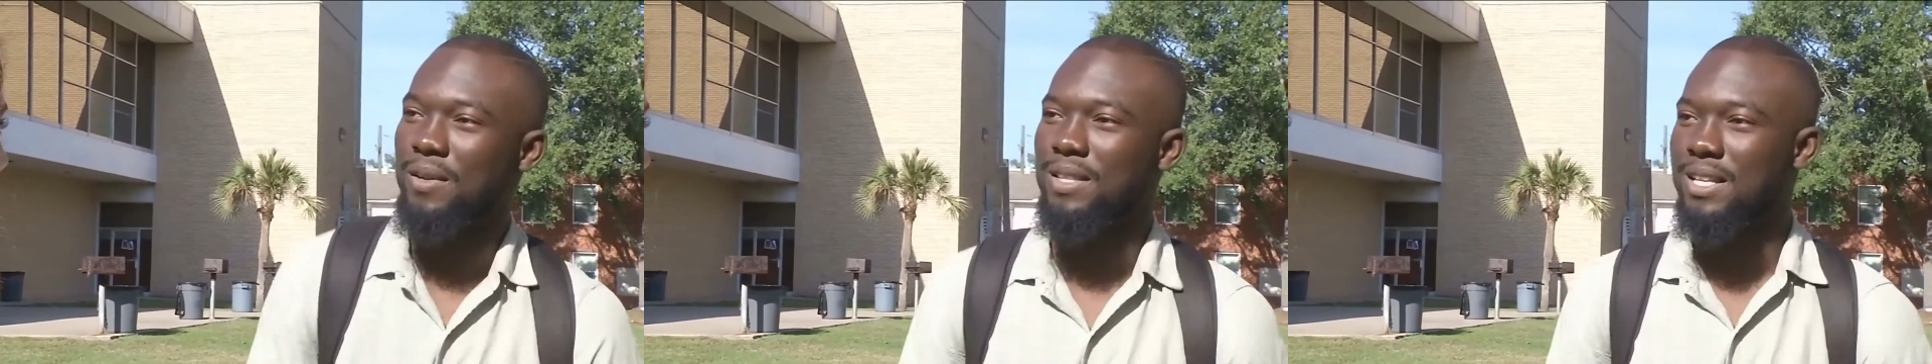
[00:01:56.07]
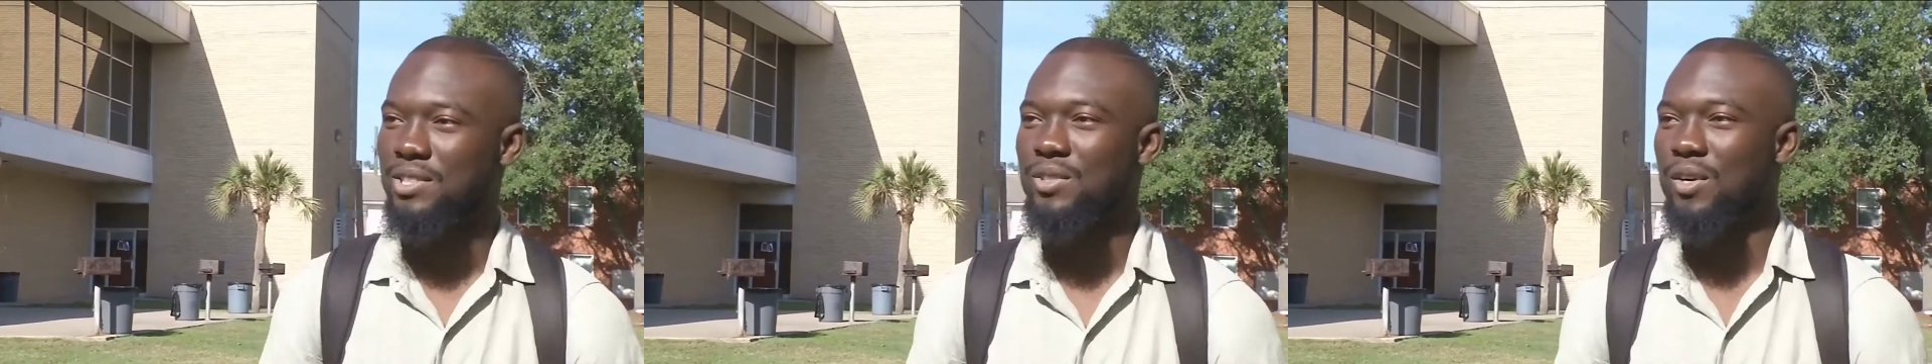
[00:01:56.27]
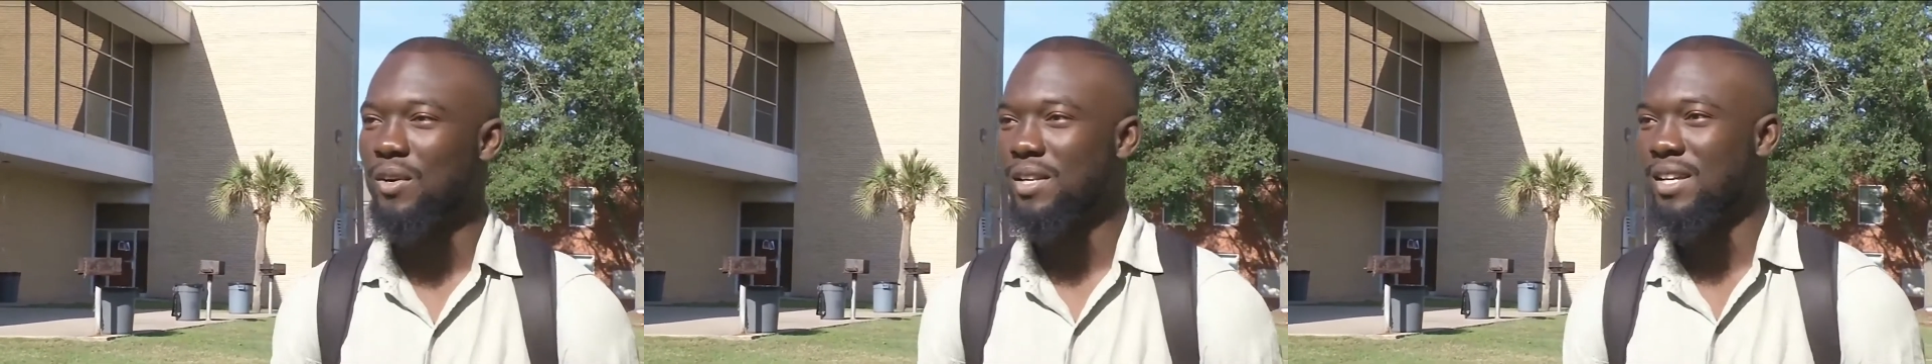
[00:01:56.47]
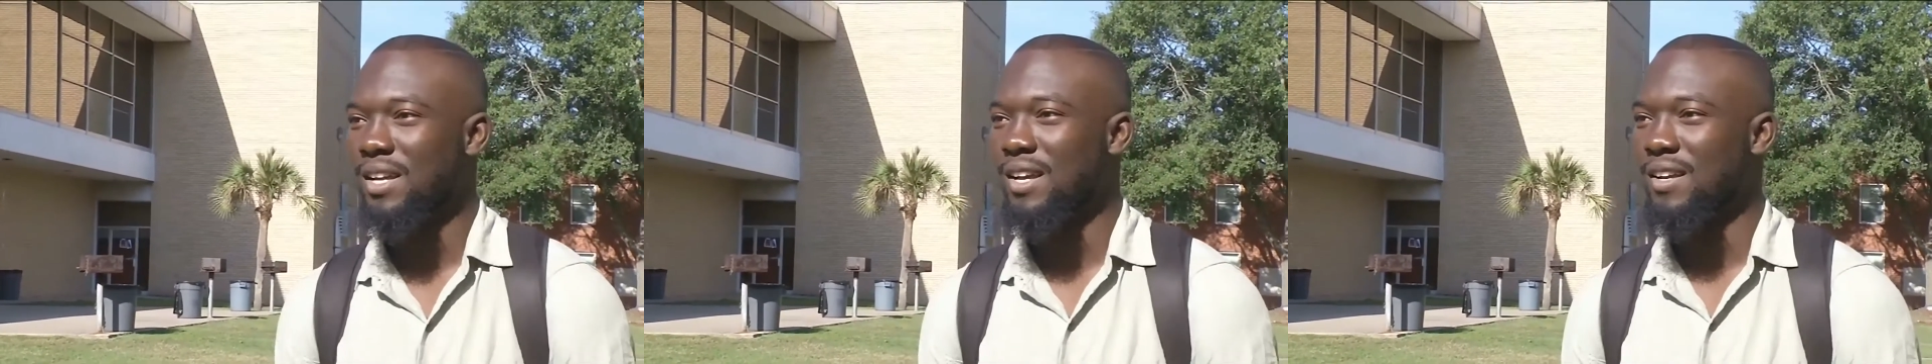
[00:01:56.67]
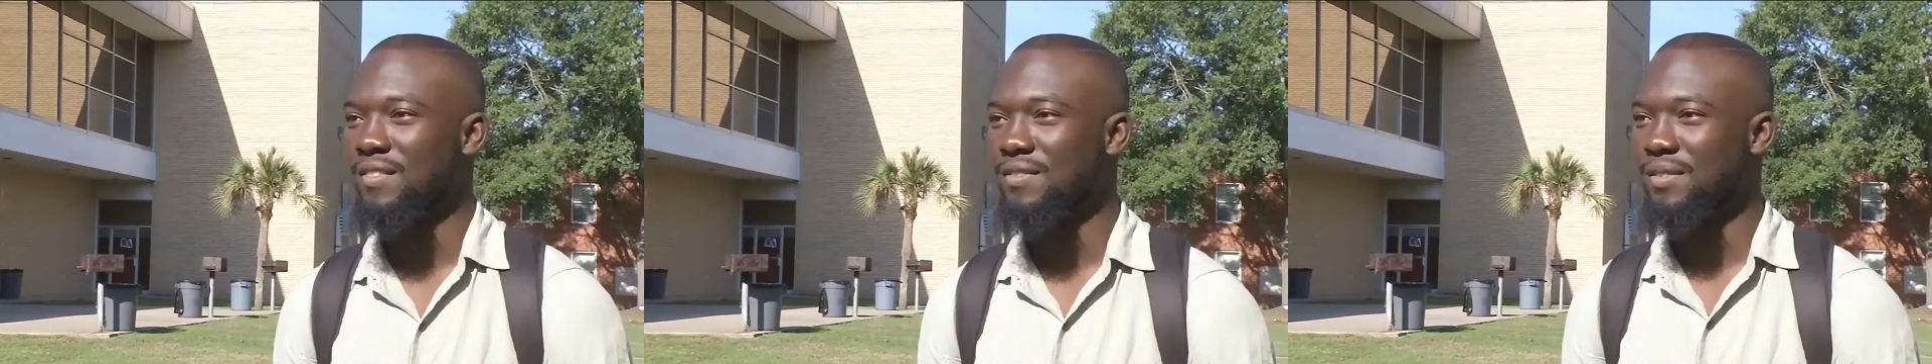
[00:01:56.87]
that you already
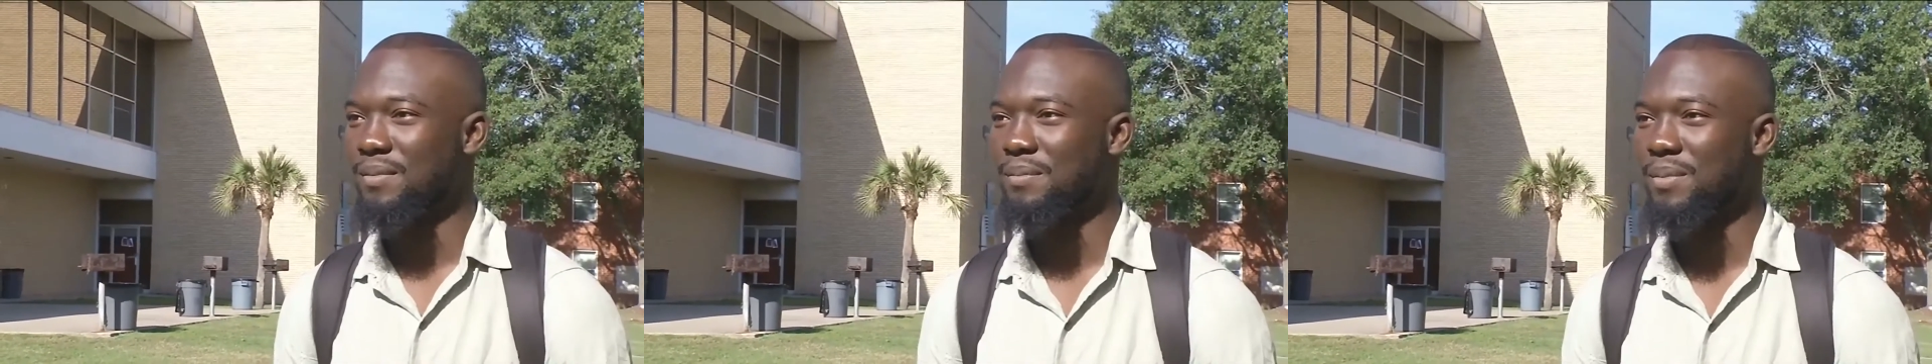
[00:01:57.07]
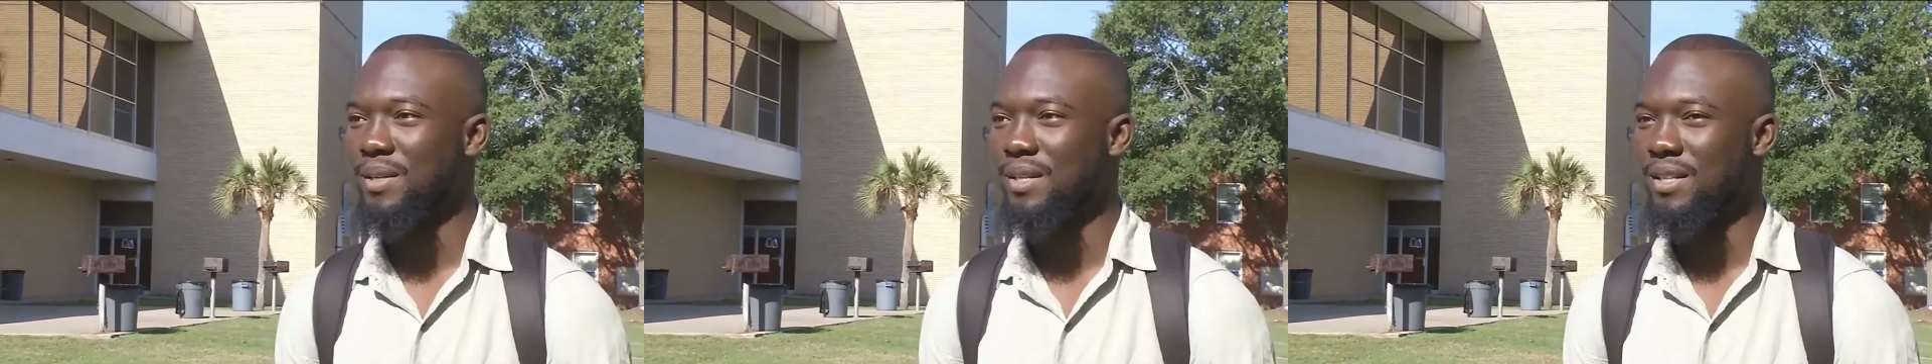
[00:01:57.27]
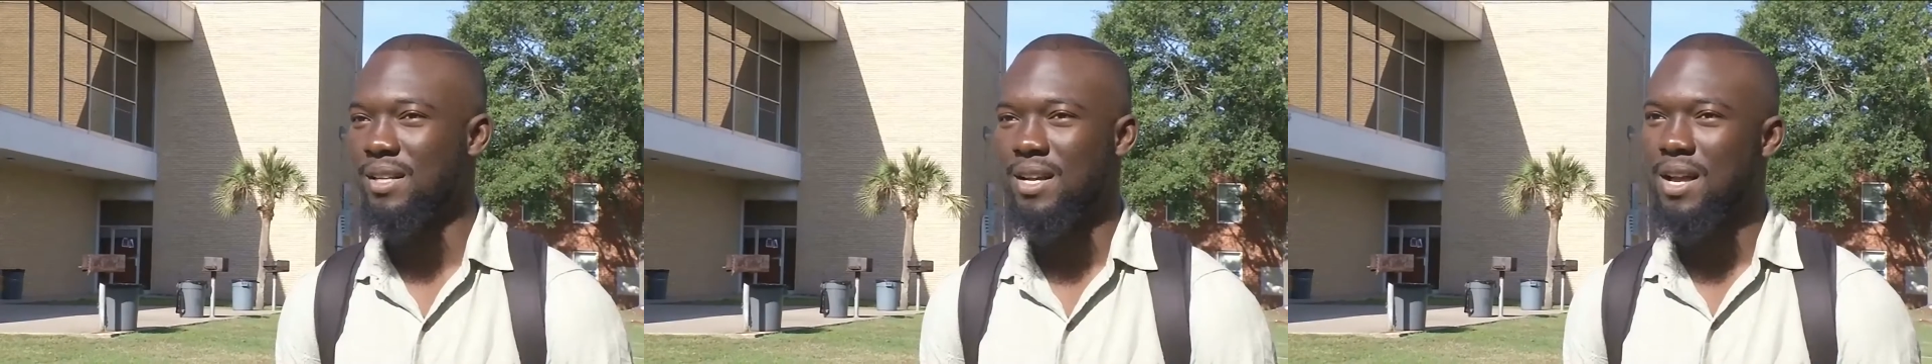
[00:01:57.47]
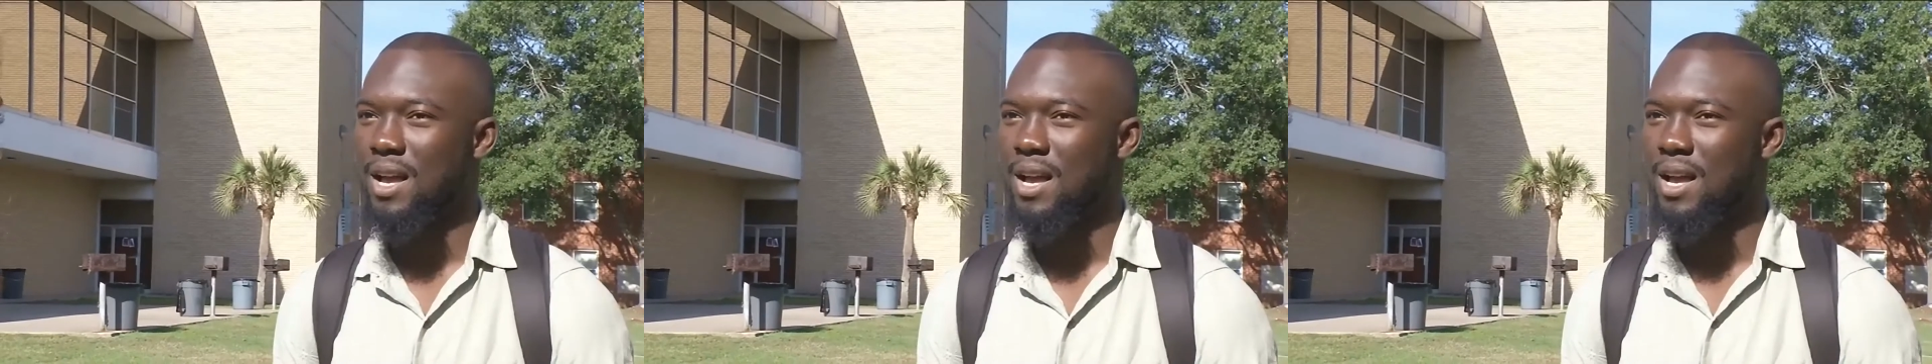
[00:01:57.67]
have but